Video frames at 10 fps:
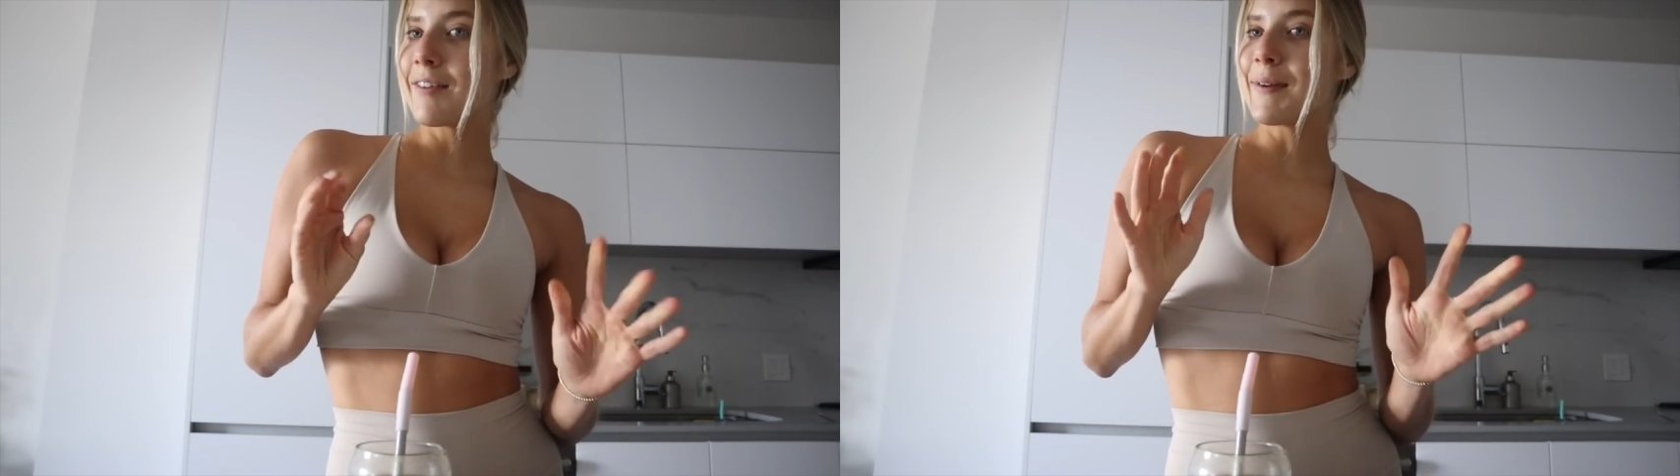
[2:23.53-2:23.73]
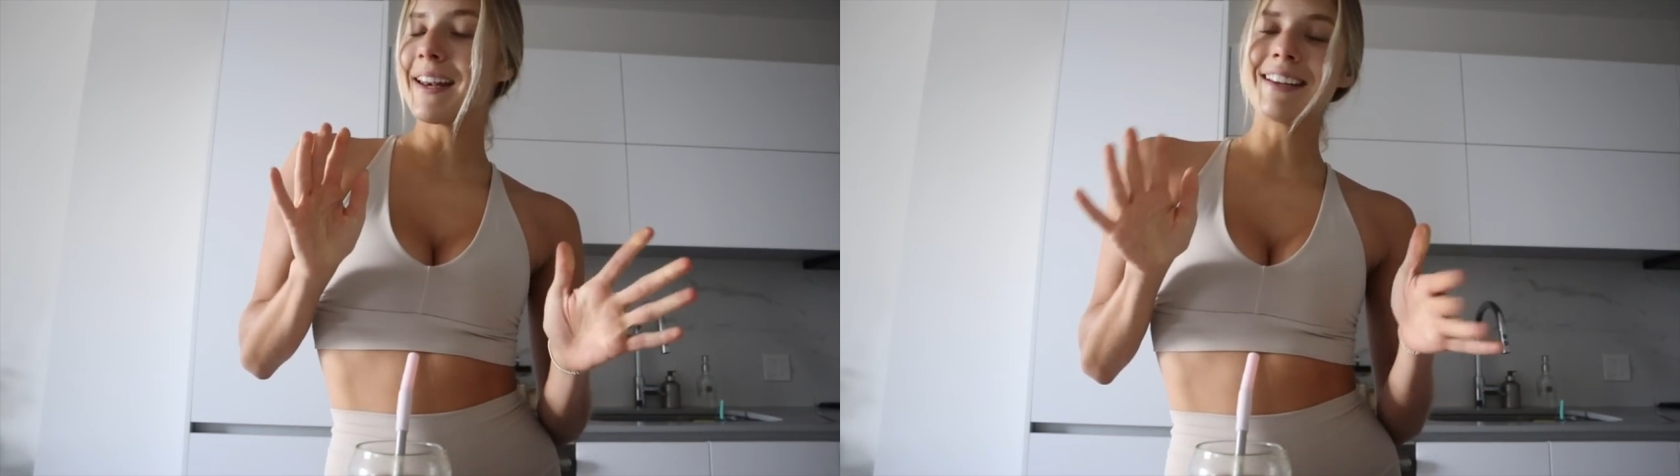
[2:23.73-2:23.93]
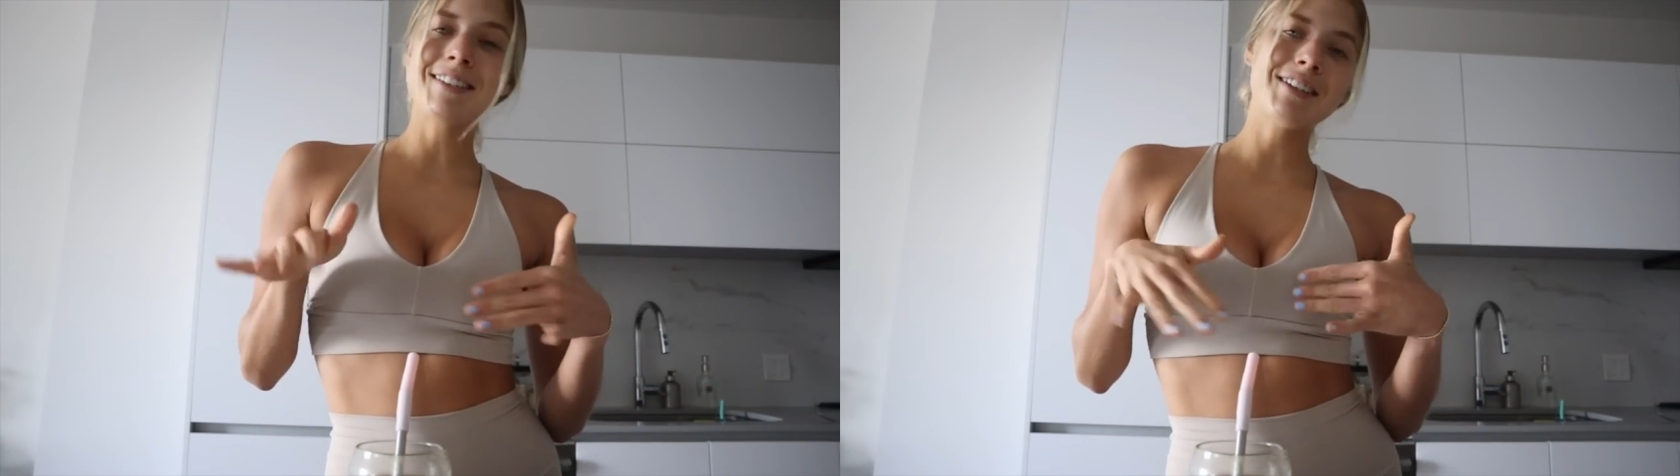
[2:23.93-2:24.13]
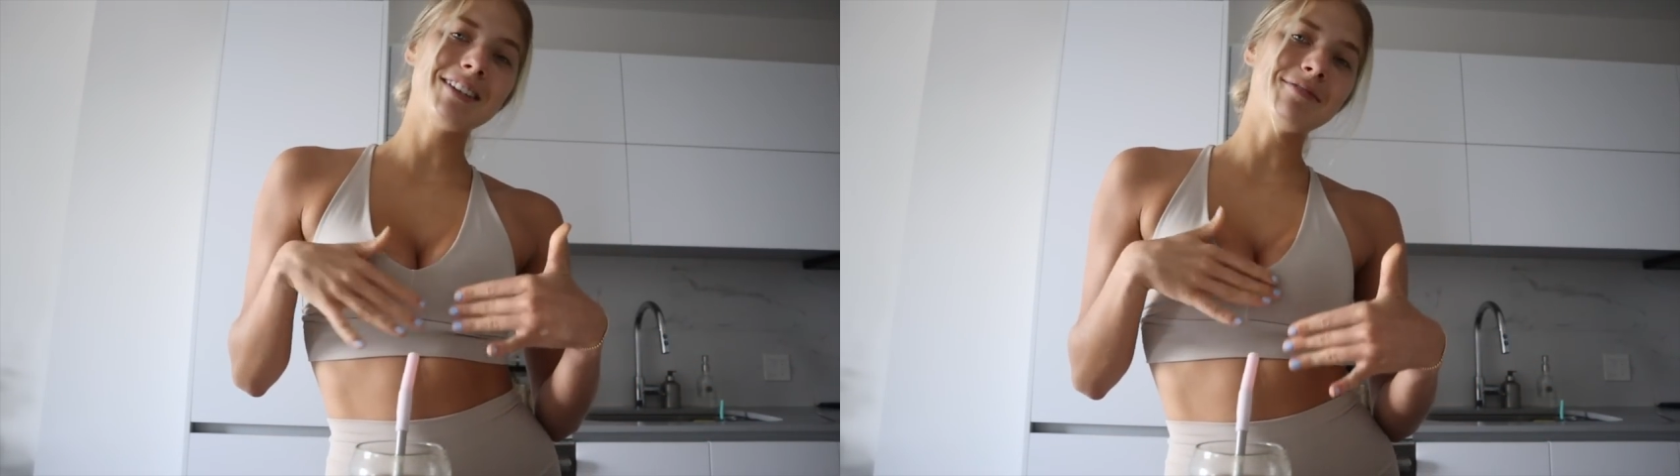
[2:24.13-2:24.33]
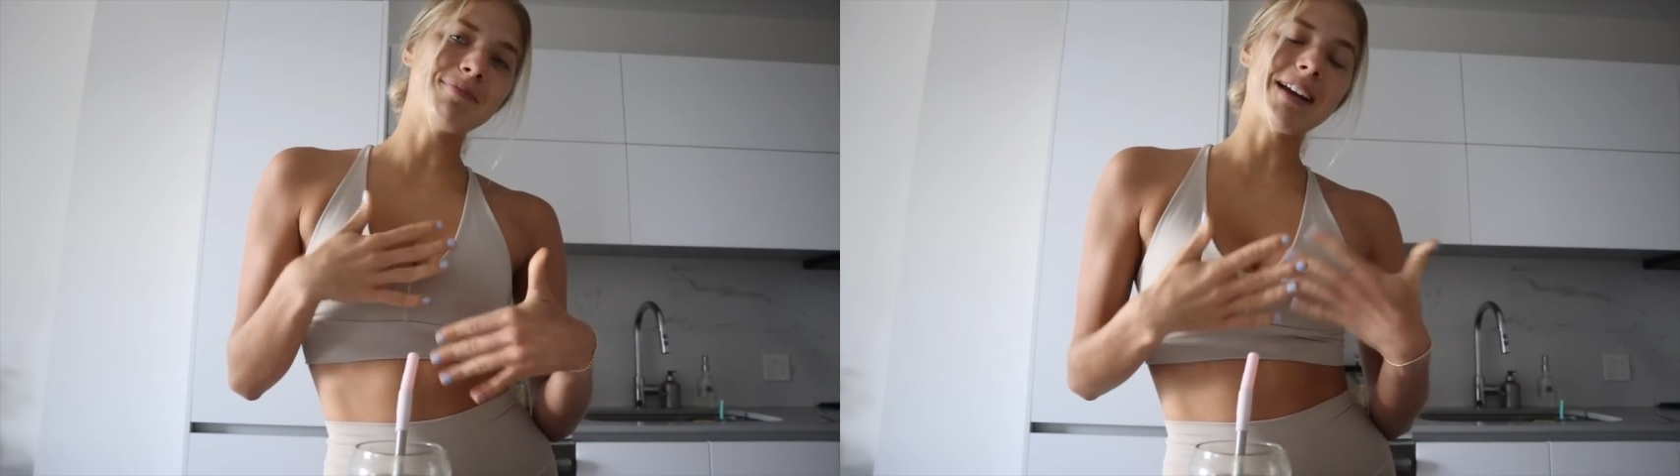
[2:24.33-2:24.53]
I've been
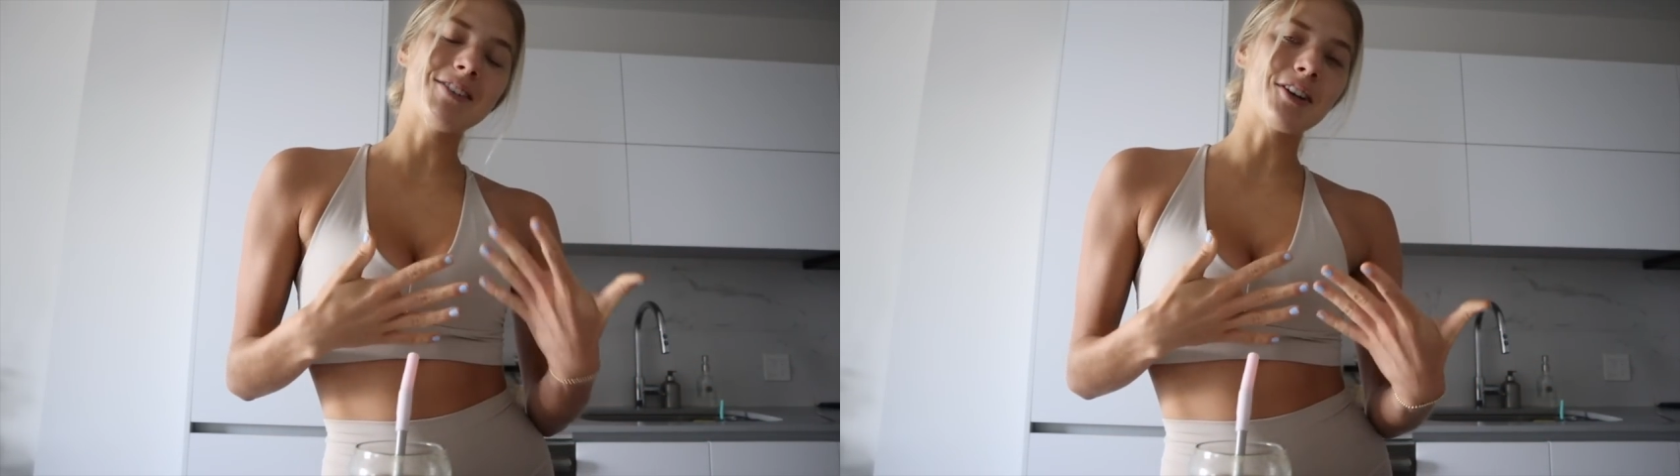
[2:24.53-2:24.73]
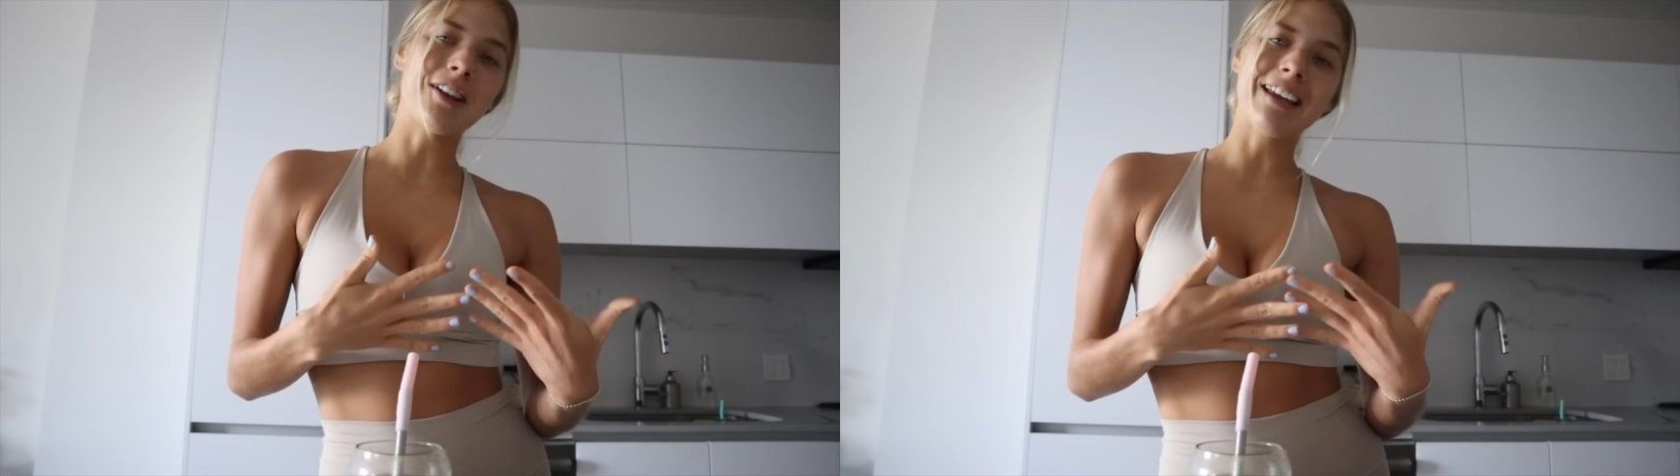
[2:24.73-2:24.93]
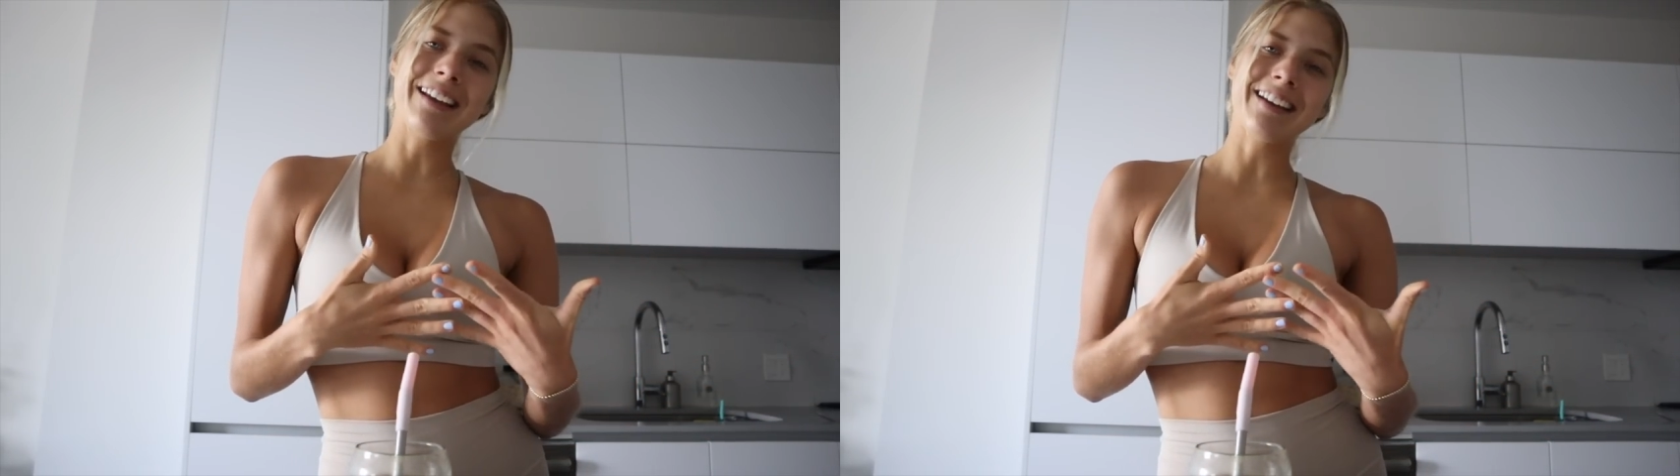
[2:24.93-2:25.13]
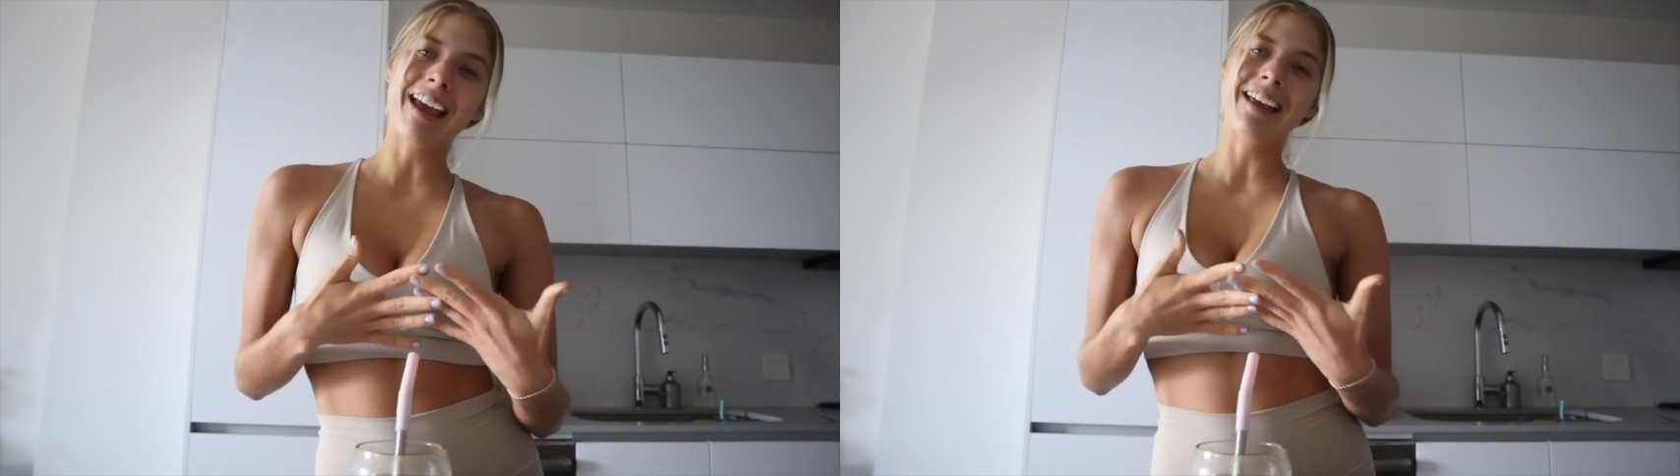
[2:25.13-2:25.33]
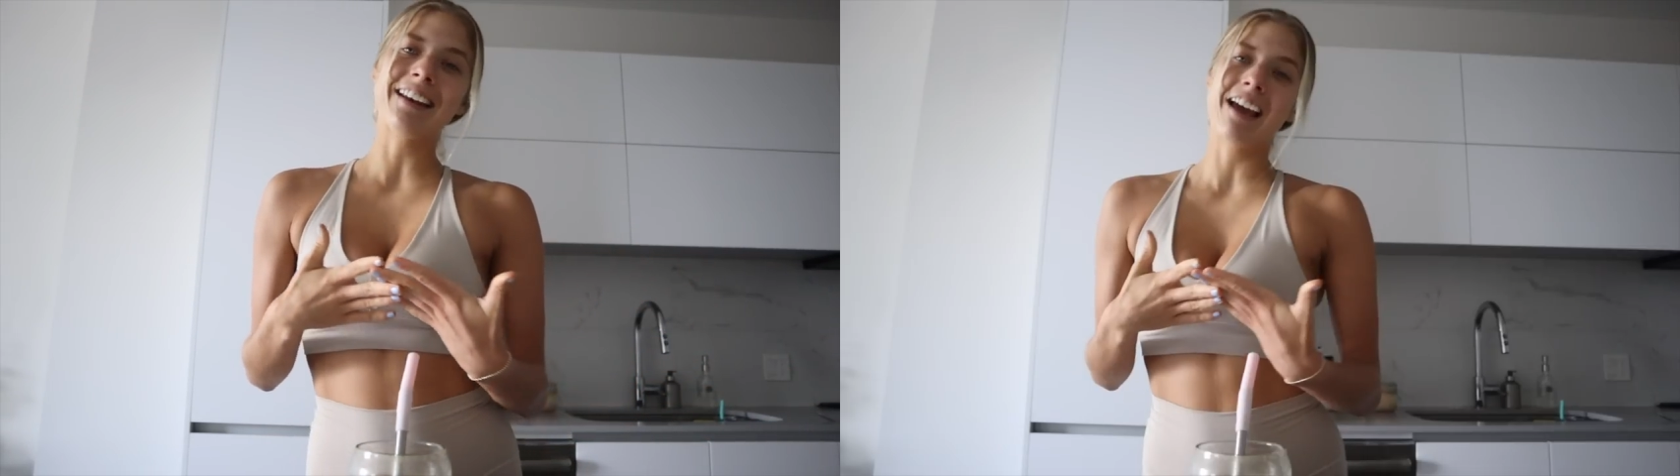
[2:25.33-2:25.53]
into my journaling again.